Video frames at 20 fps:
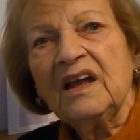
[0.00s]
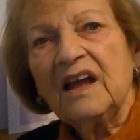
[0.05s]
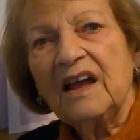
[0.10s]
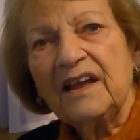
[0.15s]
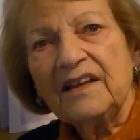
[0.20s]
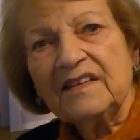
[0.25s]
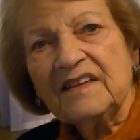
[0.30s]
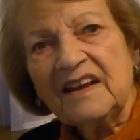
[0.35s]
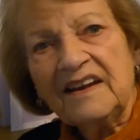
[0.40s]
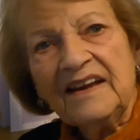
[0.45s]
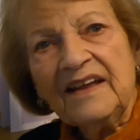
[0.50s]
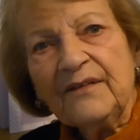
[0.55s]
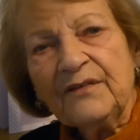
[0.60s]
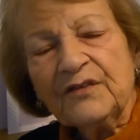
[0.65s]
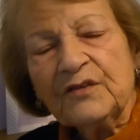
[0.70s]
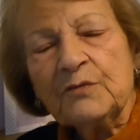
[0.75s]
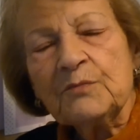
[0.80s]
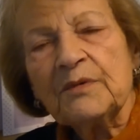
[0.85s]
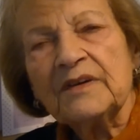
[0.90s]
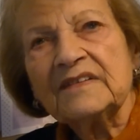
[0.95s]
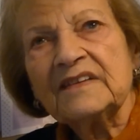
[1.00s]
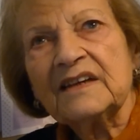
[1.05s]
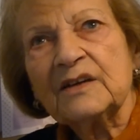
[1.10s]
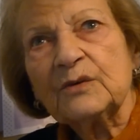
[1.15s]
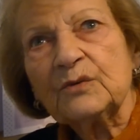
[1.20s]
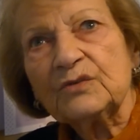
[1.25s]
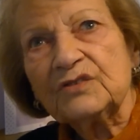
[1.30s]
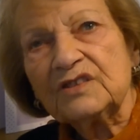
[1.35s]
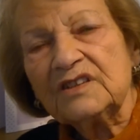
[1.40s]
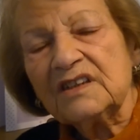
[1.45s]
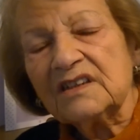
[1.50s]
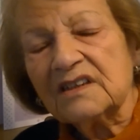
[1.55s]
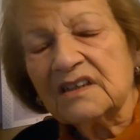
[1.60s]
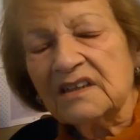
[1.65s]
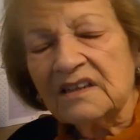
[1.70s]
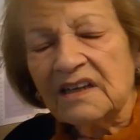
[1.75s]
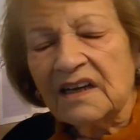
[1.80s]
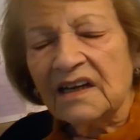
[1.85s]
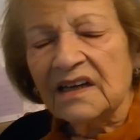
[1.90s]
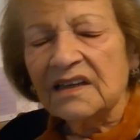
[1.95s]
And they left him, but I could hear
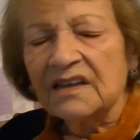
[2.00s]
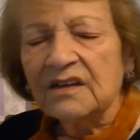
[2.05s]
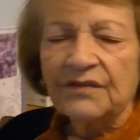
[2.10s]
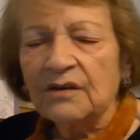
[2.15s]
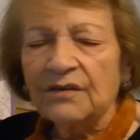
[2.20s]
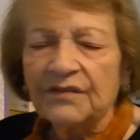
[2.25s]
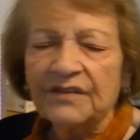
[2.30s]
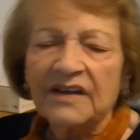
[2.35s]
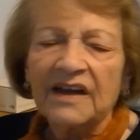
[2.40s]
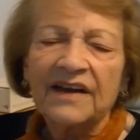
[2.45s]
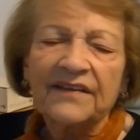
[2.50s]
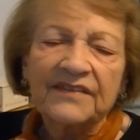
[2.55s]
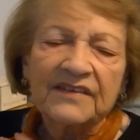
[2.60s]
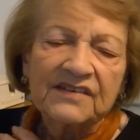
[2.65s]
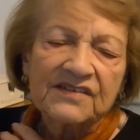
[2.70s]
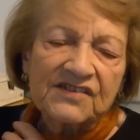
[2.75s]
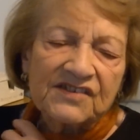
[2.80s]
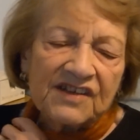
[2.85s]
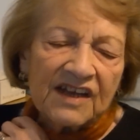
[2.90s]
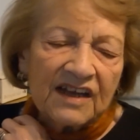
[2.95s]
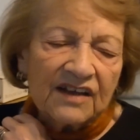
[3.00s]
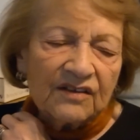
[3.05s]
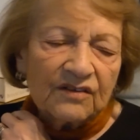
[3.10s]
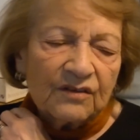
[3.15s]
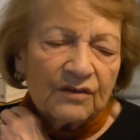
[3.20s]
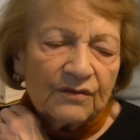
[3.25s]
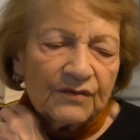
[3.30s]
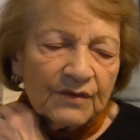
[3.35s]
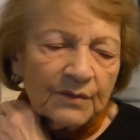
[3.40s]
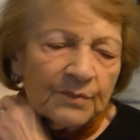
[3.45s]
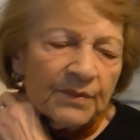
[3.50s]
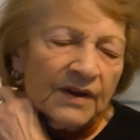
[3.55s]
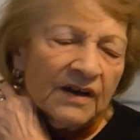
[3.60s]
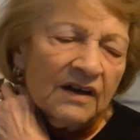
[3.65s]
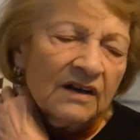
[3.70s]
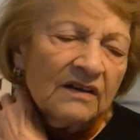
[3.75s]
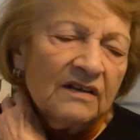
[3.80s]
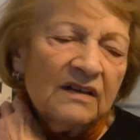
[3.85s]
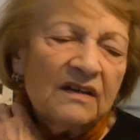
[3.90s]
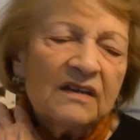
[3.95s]
crying on the other side of the
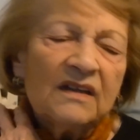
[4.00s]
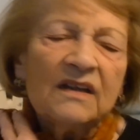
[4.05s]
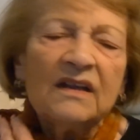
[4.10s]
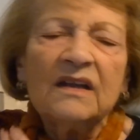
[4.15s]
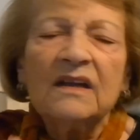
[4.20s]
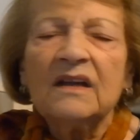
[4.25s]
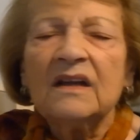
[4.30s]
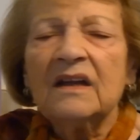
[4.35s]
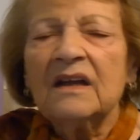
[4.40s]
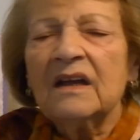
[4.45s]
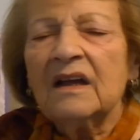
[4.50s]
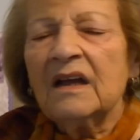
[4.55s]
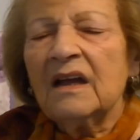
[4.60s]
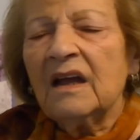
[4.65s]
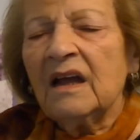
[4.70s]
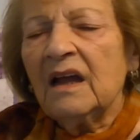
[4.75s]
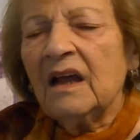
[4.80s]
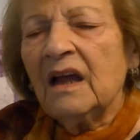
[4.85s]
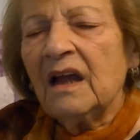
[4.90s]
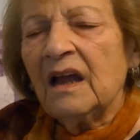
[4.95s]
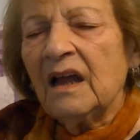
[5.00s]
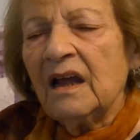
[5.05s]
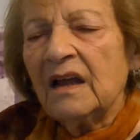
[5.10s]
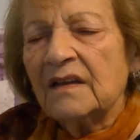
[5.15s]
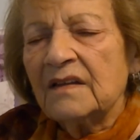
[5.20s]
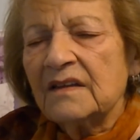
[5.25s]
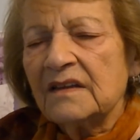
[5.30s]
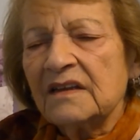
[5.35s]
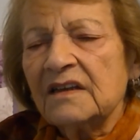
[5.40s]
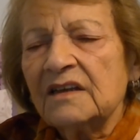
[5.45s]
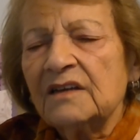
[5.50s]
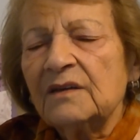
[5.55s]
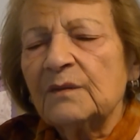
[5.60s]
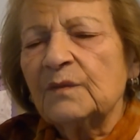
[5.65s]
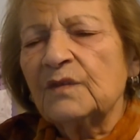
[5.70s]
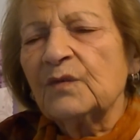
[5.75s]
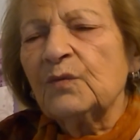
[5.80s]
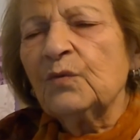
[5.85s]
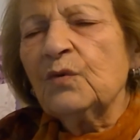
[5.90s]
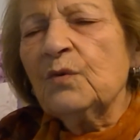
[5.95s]
barn. The girl,
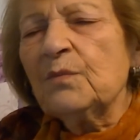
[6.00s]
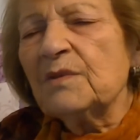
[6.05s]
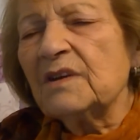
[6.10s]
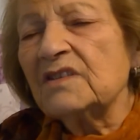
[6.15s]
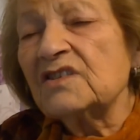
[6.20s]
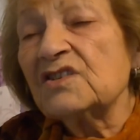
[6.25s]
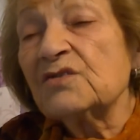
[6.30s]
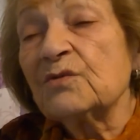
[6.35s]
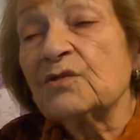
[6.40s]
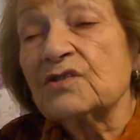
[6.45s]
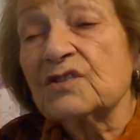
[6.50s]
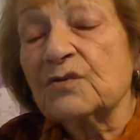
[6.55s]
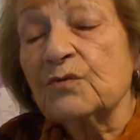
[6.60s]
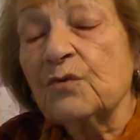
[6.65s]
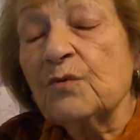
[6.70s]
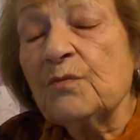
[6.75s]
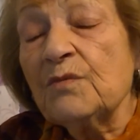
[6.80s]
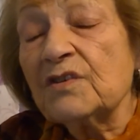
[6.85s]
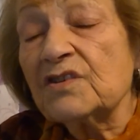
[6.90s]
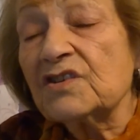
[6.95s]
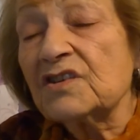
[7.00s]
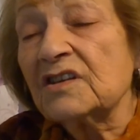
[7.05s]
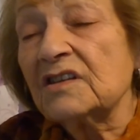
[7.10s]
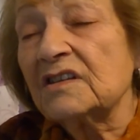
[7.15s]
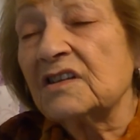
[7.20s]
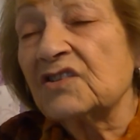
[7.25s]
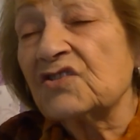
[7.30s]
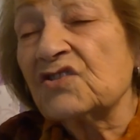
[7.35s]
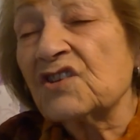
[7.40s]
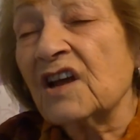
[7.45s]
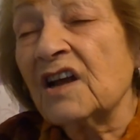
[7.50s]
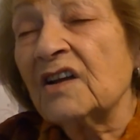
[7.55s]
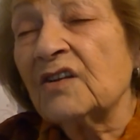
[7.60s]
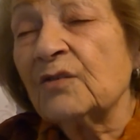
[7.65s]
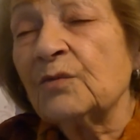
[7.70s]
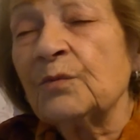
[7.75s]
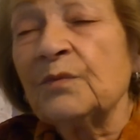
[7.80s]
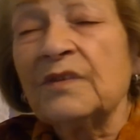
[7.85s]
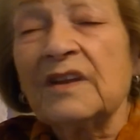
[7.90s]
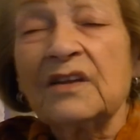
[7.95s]
the woman, she was a woman, she had a child
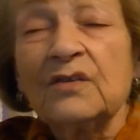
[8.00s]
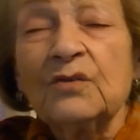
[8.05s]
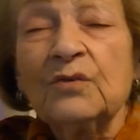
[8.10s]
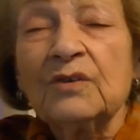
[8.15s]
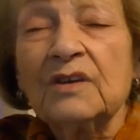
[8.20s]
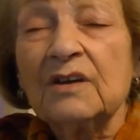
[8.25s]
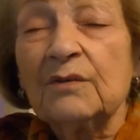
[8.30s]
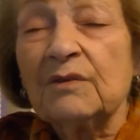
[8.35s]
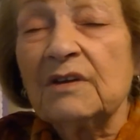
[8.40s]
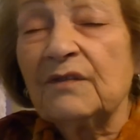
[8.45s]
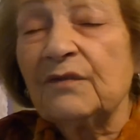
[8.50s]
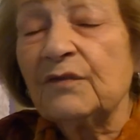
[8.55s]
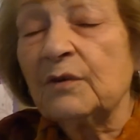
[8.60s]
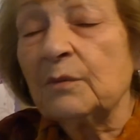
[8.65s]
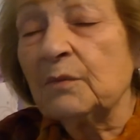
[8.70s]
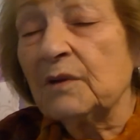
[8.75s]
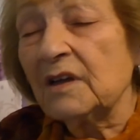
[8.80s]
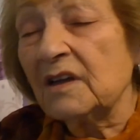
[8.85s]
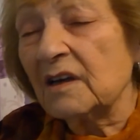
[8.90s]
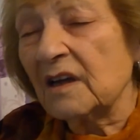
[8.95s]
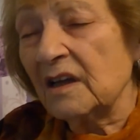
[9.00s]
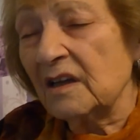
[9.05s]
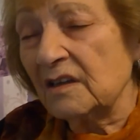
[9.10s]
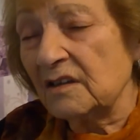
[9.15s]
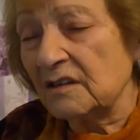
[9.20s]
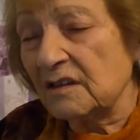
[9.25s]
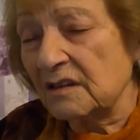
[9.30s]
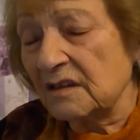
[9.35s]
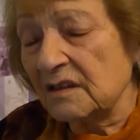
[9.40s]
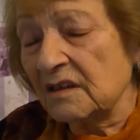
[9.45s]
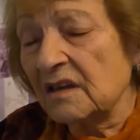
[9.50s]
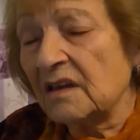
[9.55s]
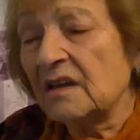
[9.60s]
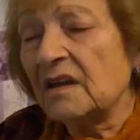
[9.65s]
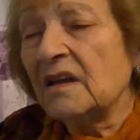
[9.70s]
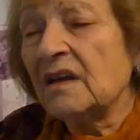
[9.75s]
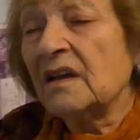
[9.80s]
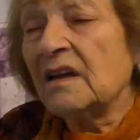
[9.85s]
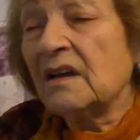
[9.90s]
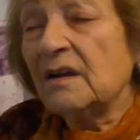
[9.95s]
whom they took away from her hand
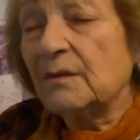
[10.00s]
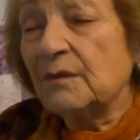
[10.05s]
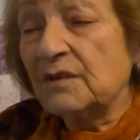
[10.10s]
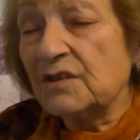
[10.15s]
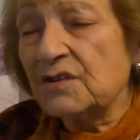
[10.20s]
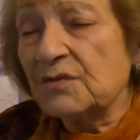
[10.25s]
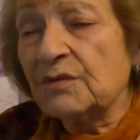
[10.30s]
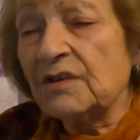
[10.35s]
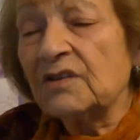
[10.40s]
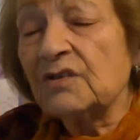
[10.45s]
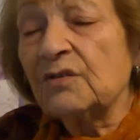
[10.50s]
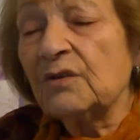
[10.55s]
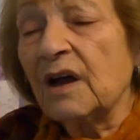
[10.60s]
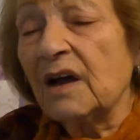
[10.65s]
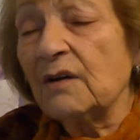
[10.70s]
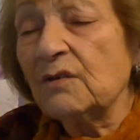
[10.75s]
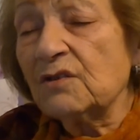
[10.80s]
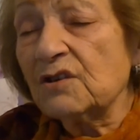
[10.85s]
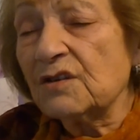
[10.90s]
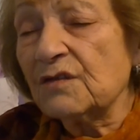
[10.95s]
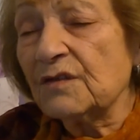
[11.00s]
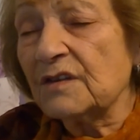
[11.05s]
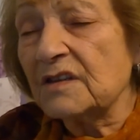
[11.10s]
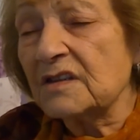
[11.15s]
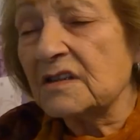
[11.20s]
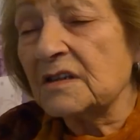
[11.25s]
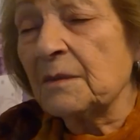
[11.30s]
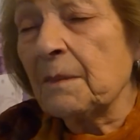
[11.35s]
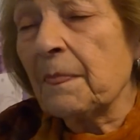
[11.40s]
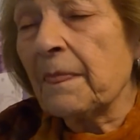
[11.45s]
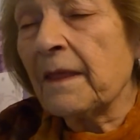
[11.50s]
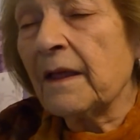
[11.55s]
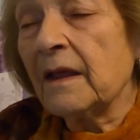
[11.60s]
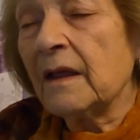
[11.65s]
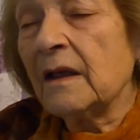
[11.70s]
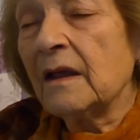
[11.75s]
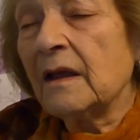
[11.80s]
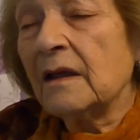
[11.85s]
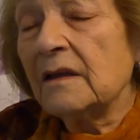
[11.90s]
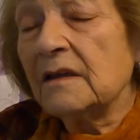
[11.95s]
when she went to Auschwitz,
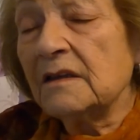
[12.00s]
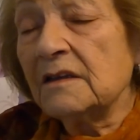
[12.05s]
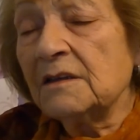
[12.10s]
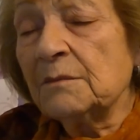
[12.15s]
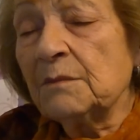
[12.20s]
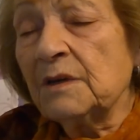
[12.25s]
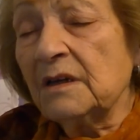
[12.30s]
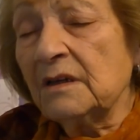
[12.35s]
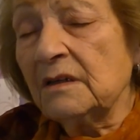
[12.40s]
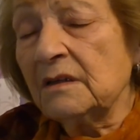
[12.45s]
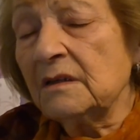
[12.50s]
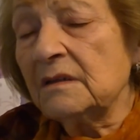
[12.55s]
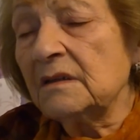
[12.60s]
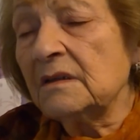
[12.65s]
Irma.